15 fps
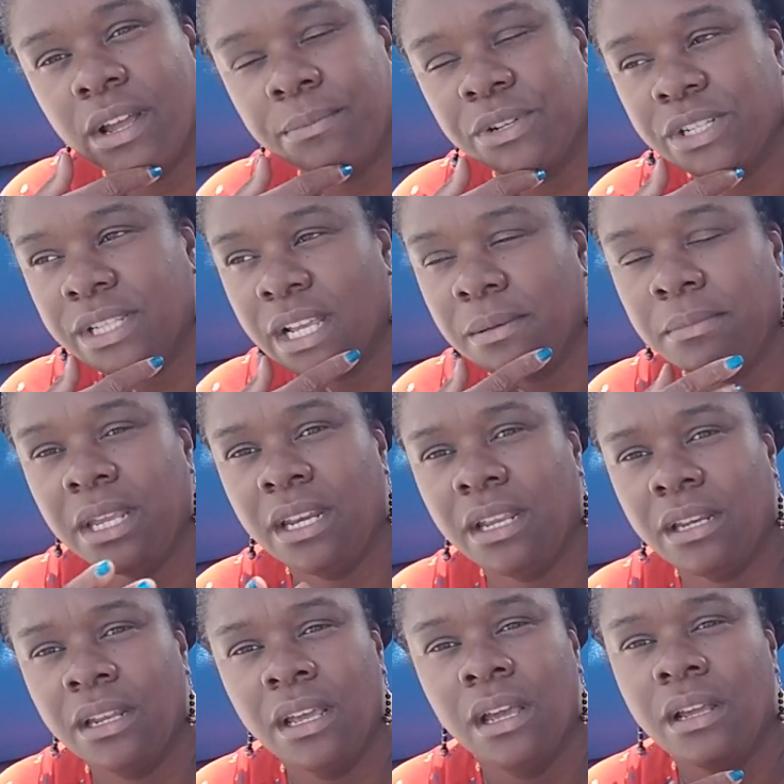I'm just saying,
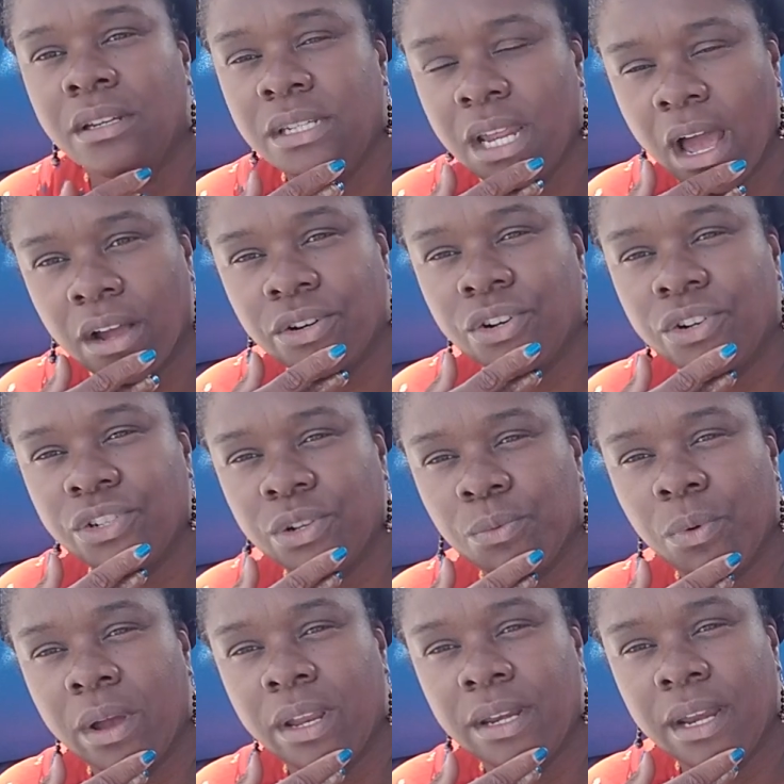meaning doctors and
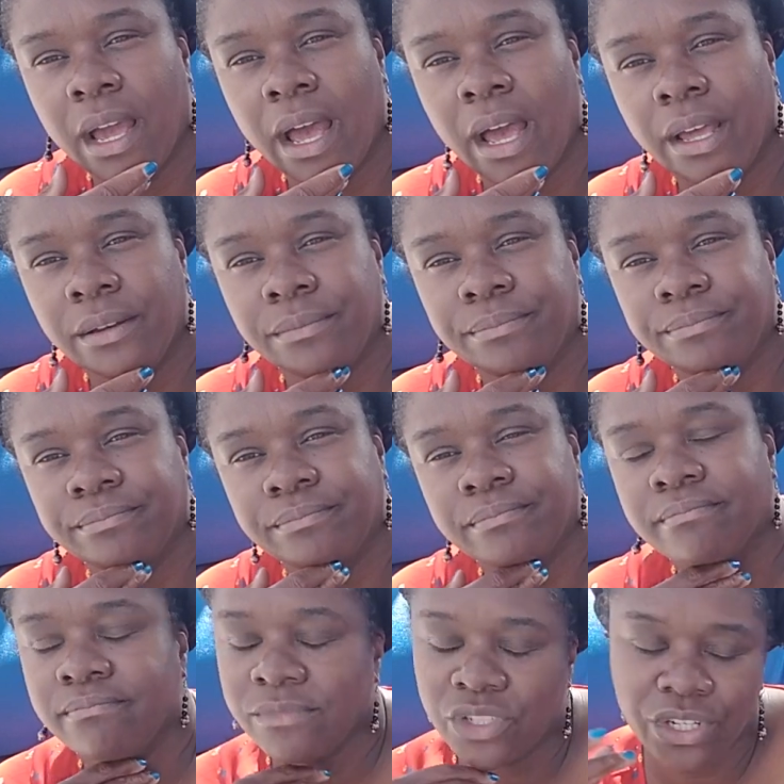whatnot.
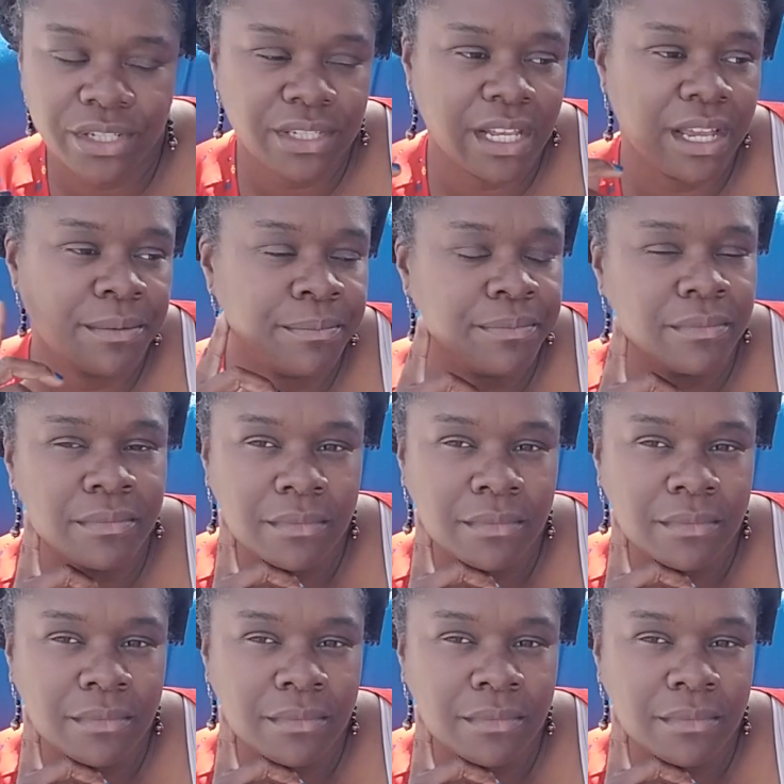Just saying.